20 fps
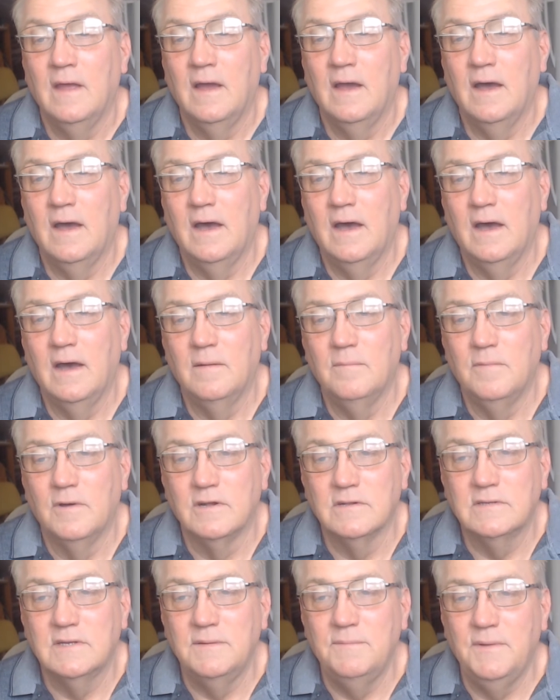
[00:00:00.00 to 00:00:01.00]

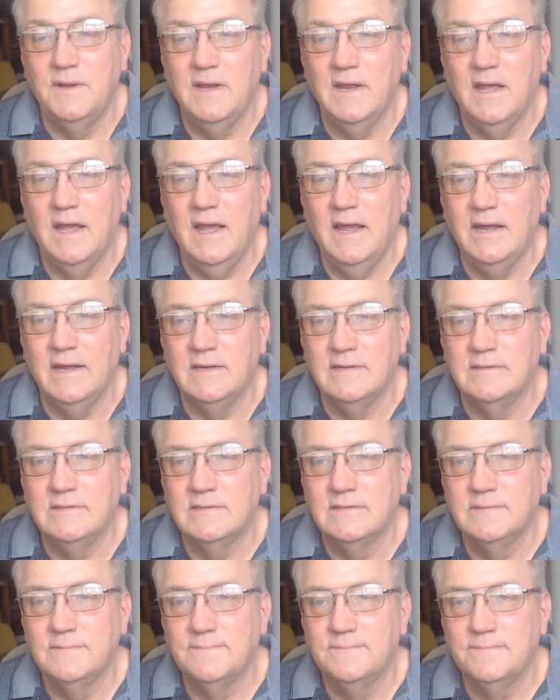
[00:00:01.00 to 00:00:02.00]
Multimedia
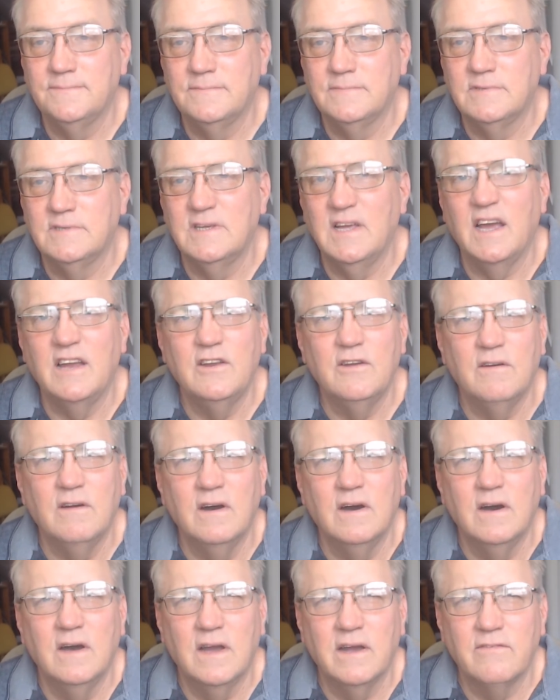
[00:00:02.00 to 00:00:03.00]
aids. See, I do
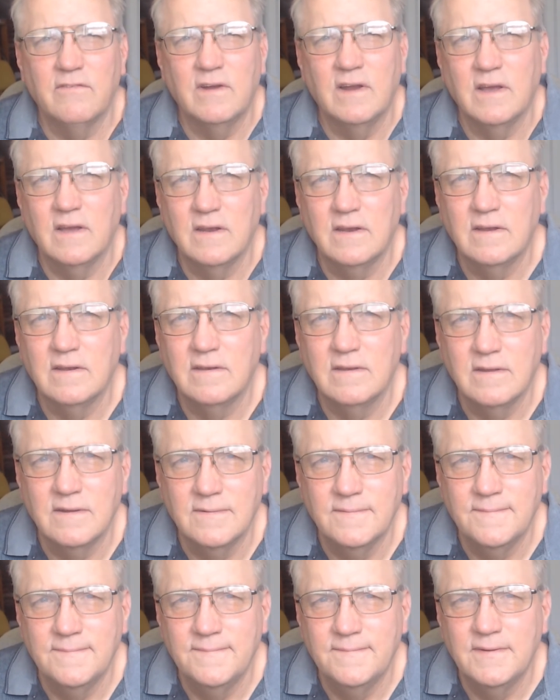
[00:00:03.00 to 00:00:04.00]
every now and then too.
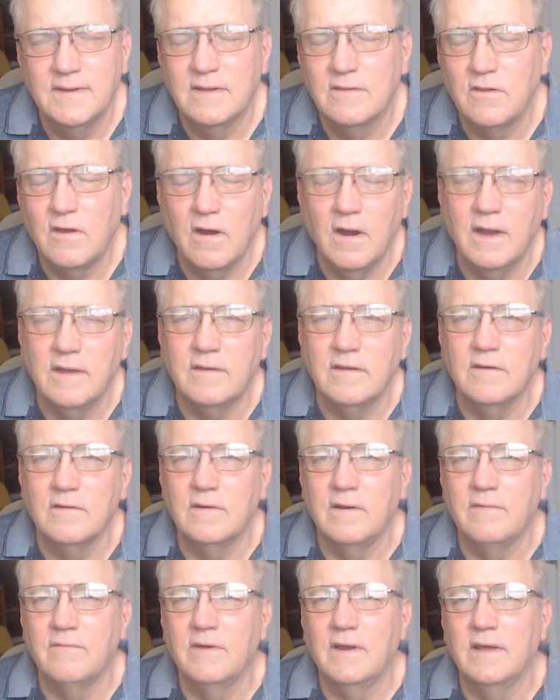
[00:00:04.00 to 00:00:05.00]
It's all right to do it
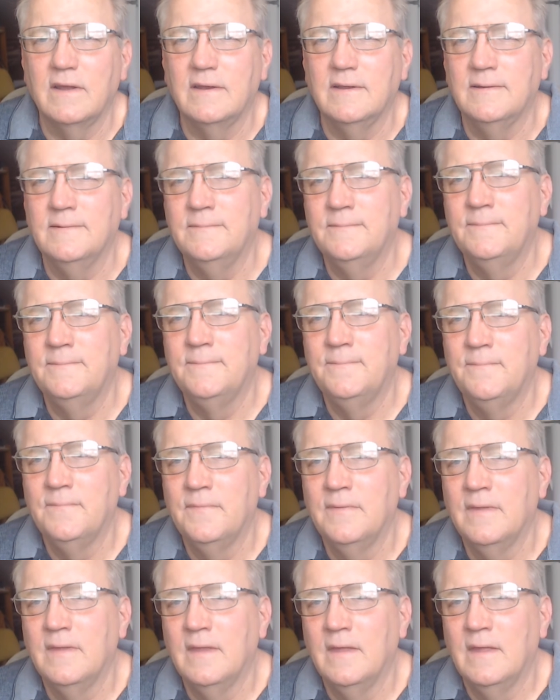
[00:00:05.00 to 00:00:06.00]
every now and then.
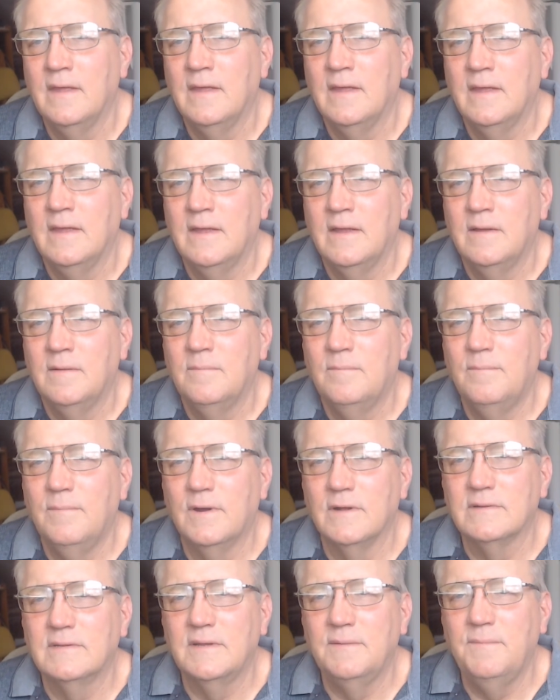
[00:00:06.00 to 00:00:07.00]

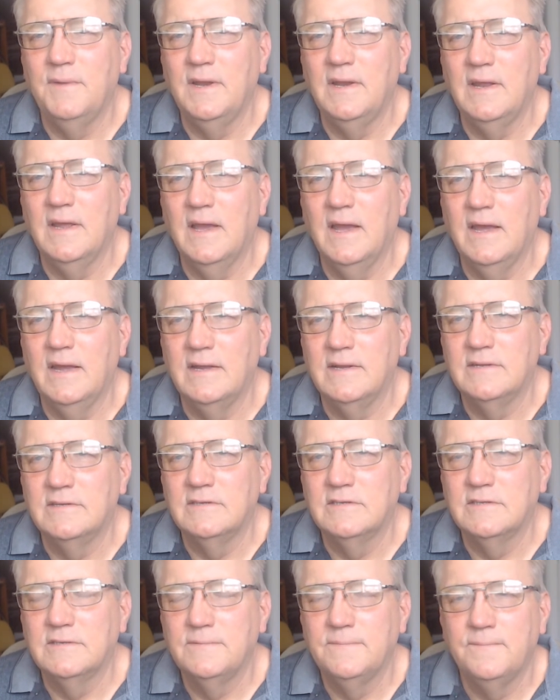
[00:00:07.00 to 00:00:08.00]
Multimedia
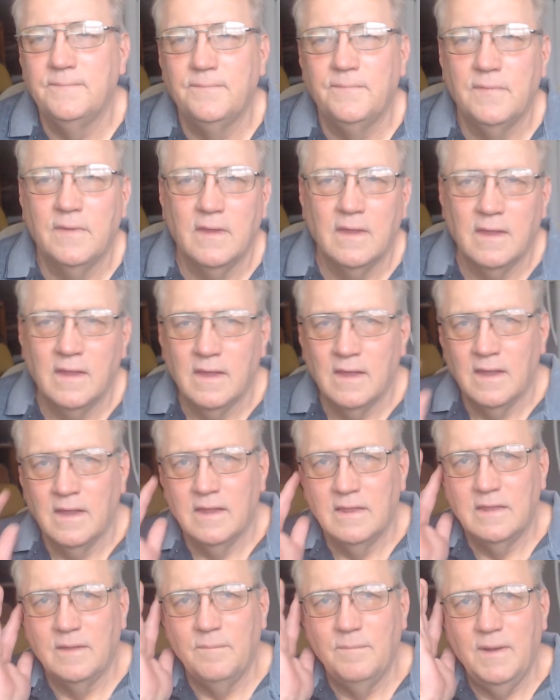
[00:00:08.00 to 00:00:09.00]
aids.
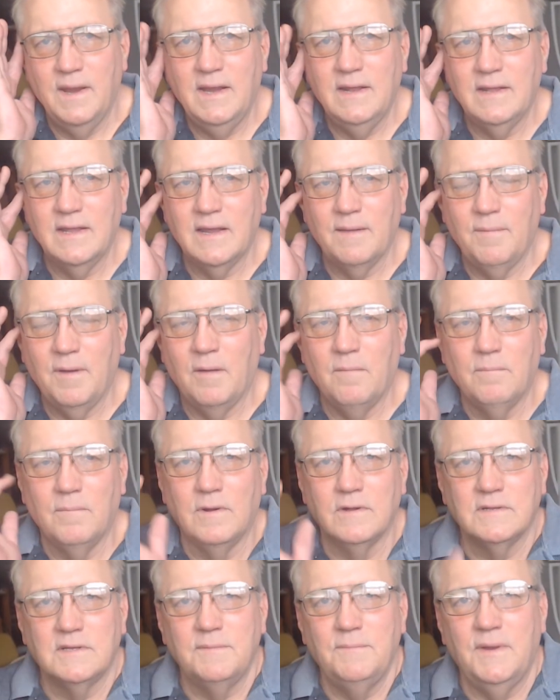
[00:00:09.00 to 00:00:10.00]
The main thing about
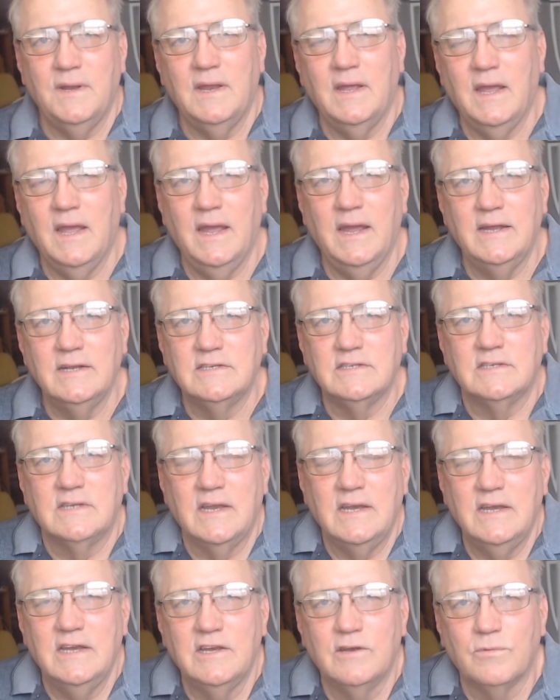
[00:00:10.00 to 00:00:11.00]
multimedia aids is
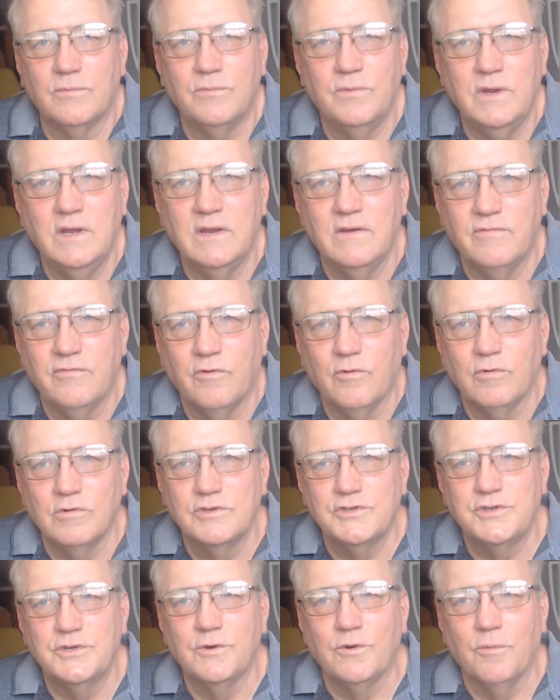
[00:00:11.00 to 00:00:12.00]
they need to
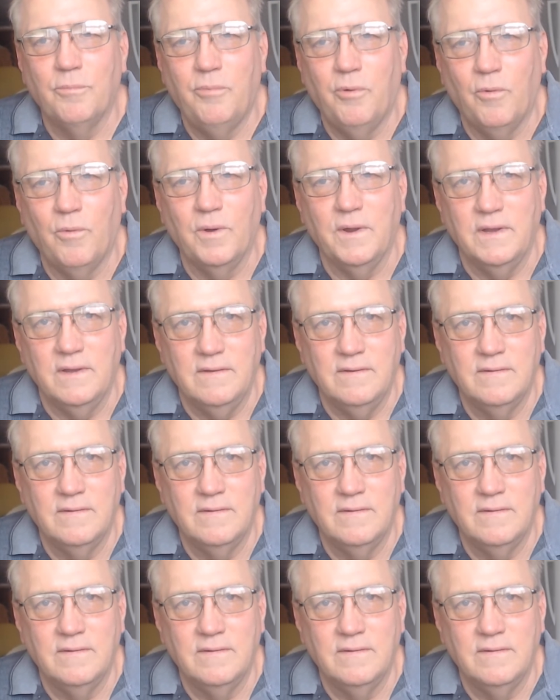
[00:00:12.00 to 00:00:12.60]
reinforce your point.